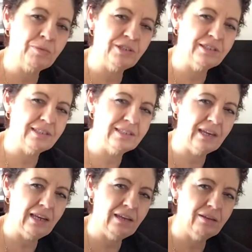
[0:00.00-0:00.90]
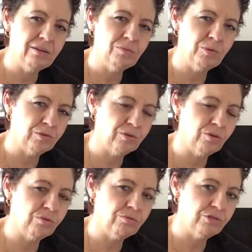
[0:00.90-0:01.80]
which is the D, we would
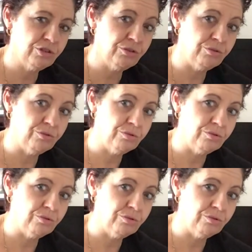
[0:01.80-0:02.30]
call 2.